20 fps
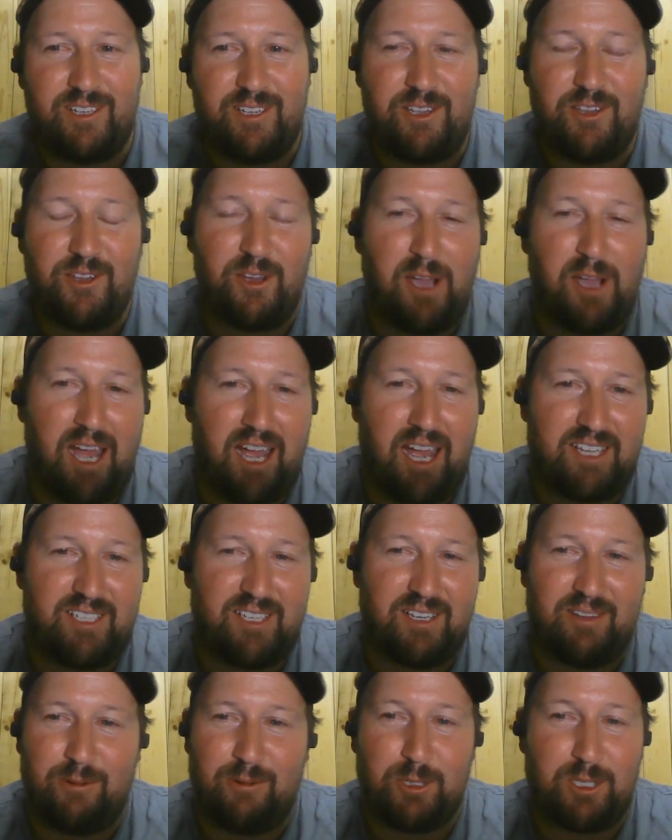You guys
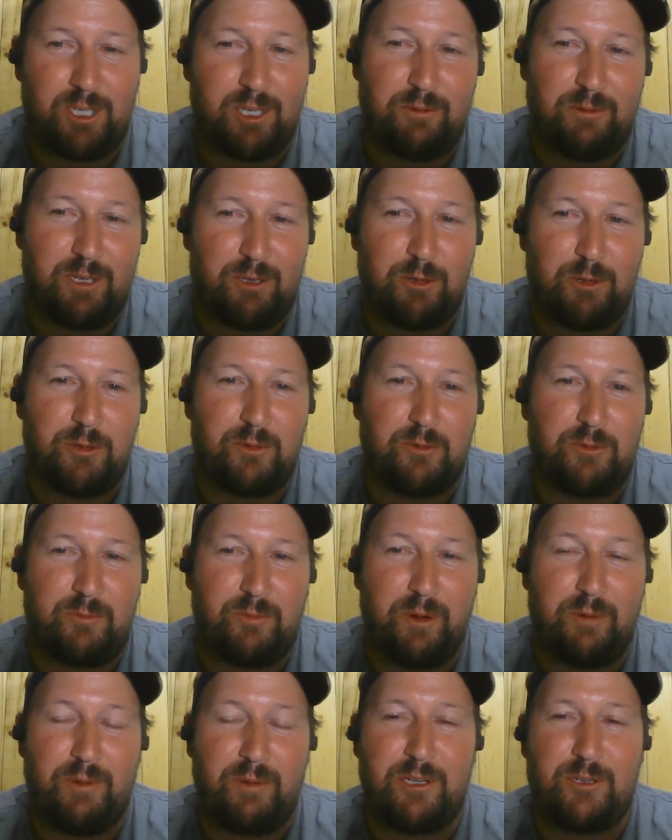also,
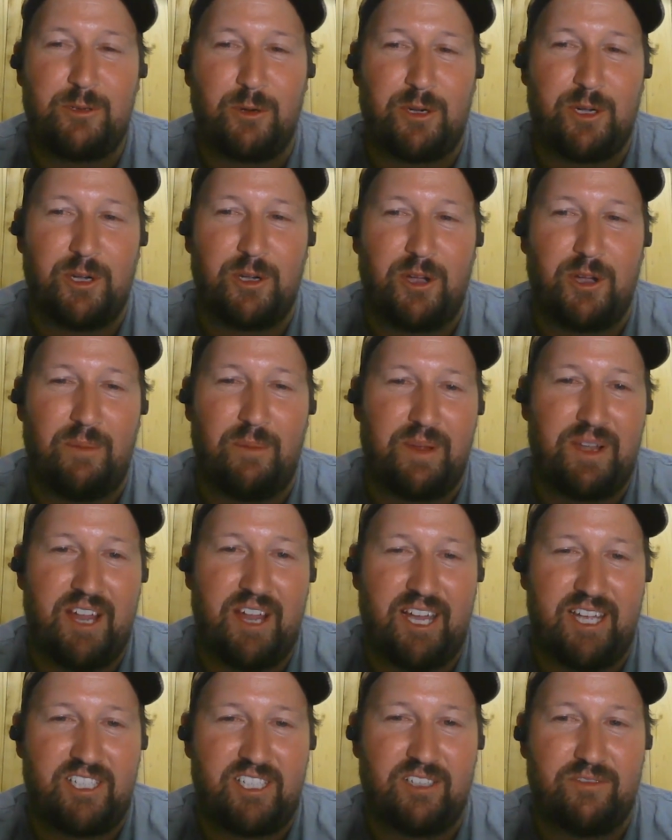when we talk
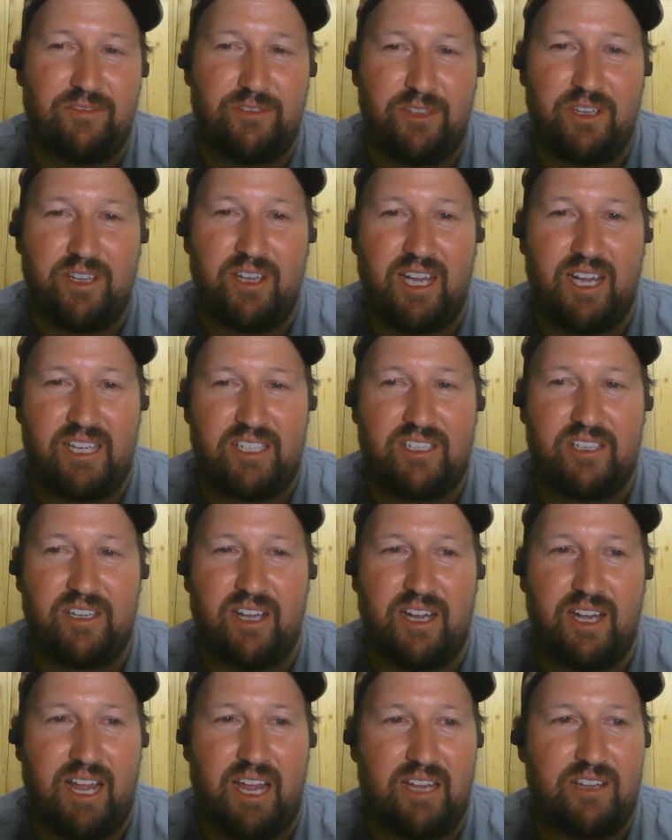accommodation for you guys to go
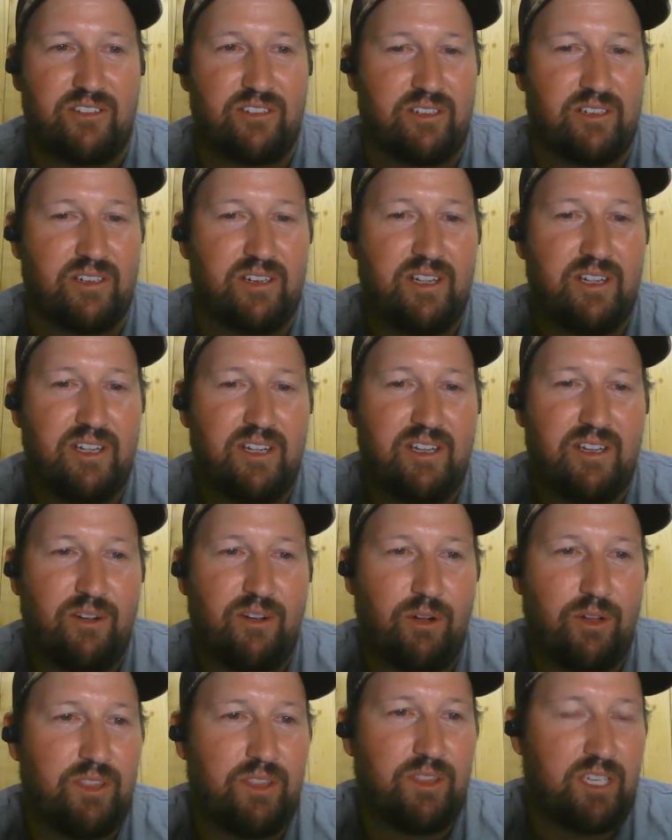and hunt
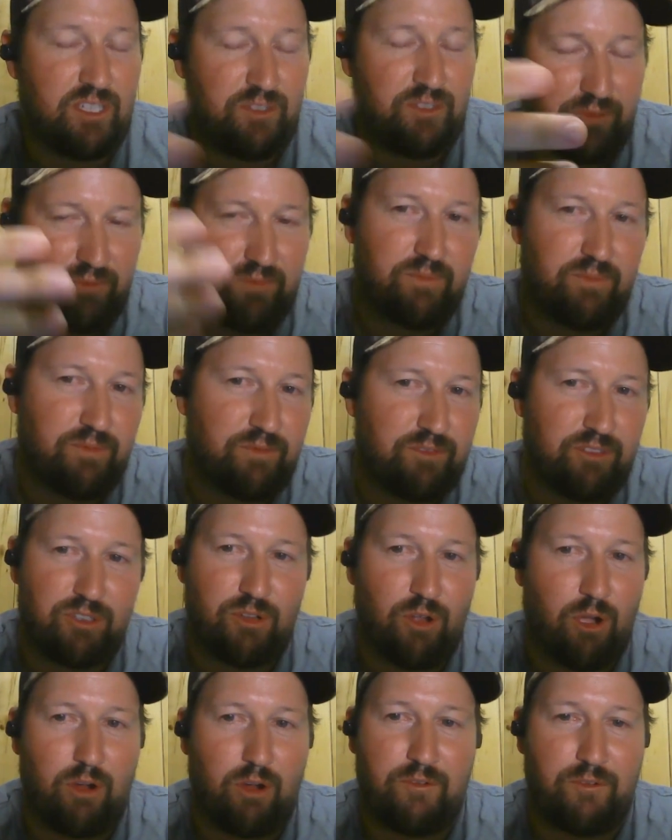on these
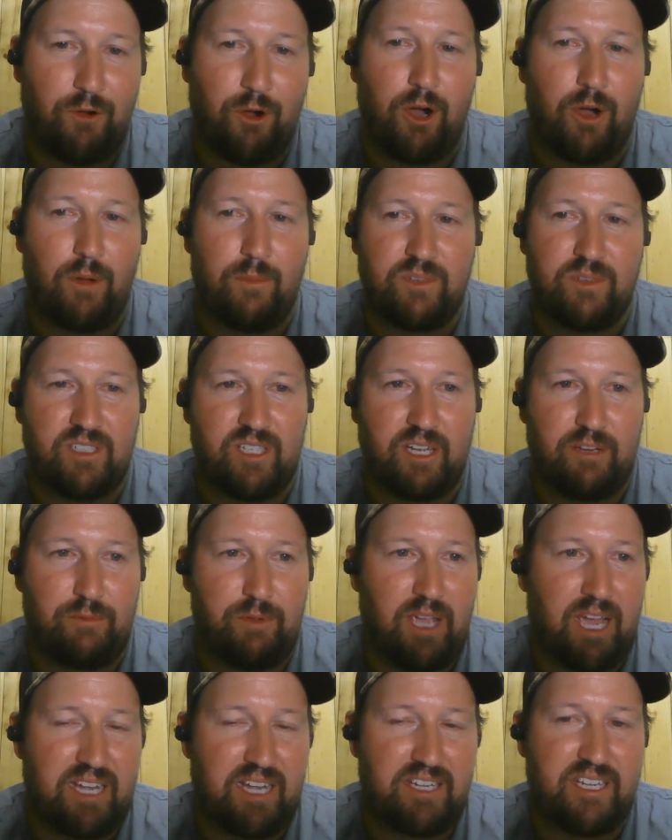stock farms that
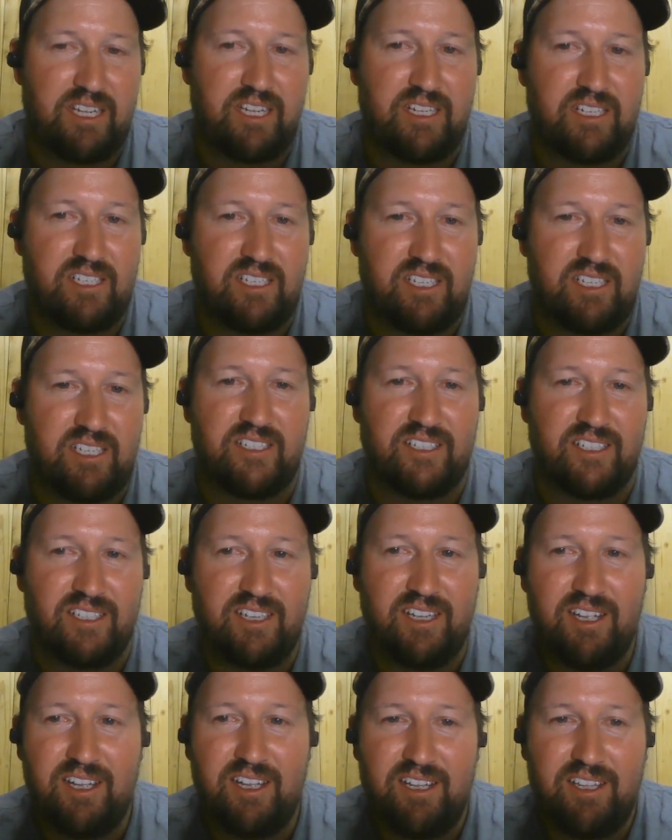we're hunting in season.
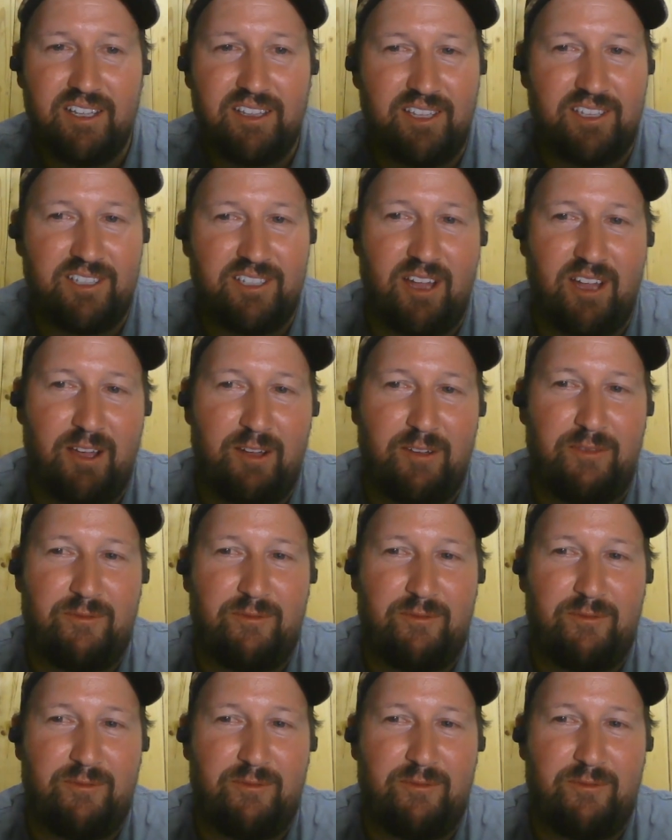There's no,